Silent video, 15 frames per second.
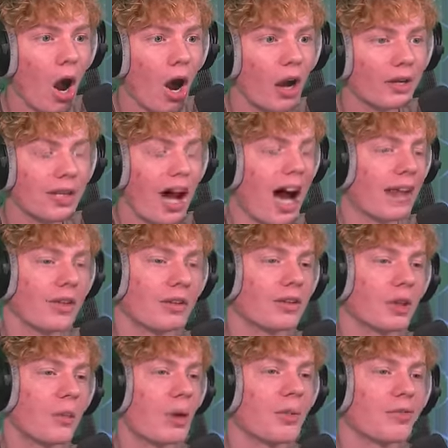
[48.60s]
Nah, the,
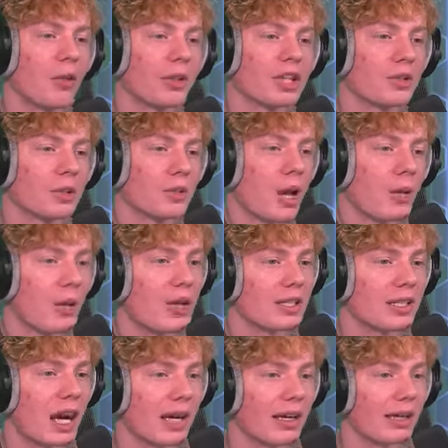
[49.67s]
the one before this was way
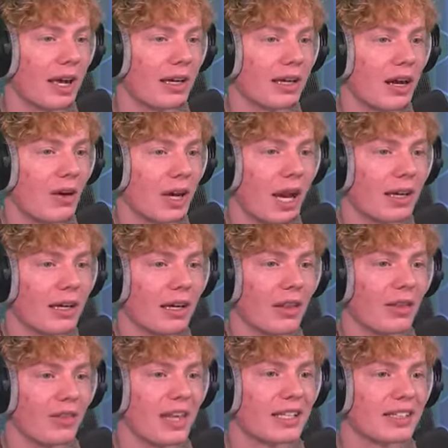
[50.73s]
worse, not gonna lie. Okay,
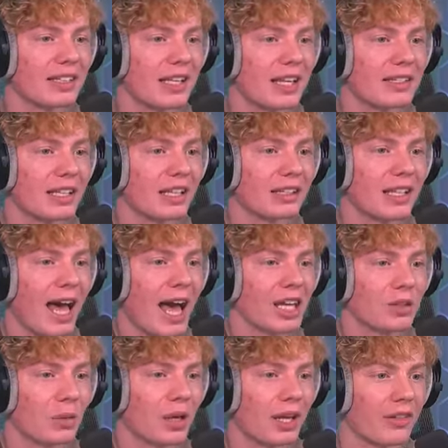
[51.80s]
this is the
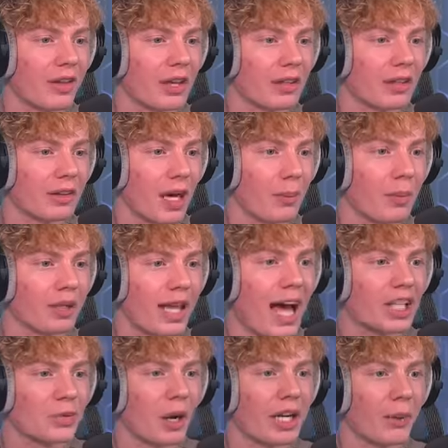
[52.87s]
last one, I think. Yep,
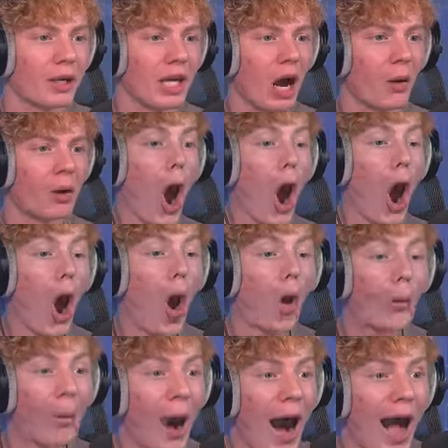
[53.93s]
last one, here we go.
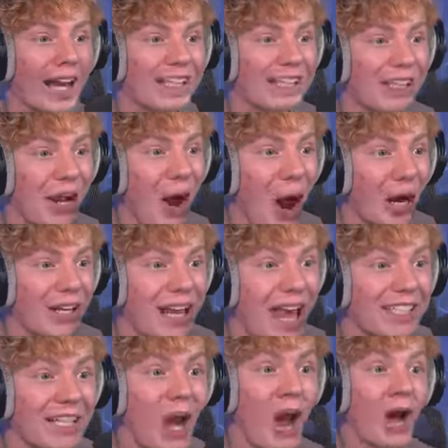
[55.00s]
Oh my
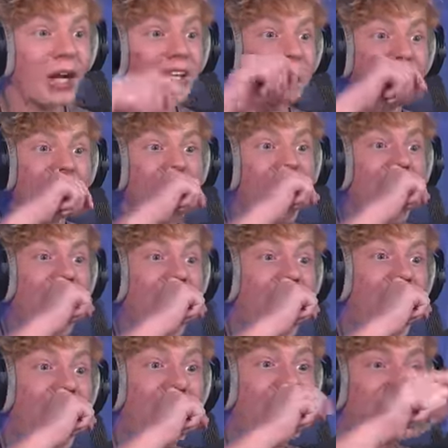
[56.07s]
goodness, yo.
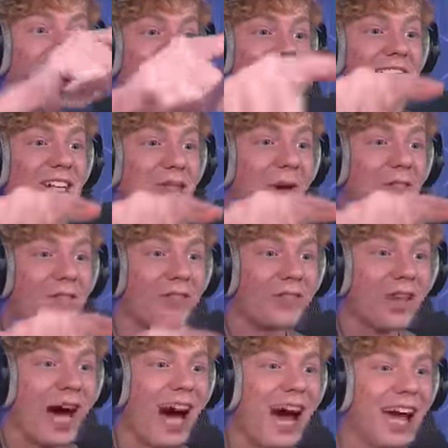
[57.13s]
I just went
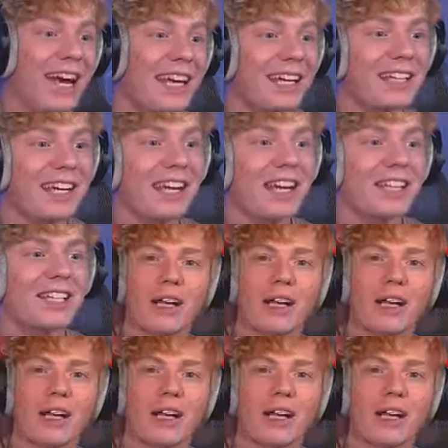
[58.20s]
flying.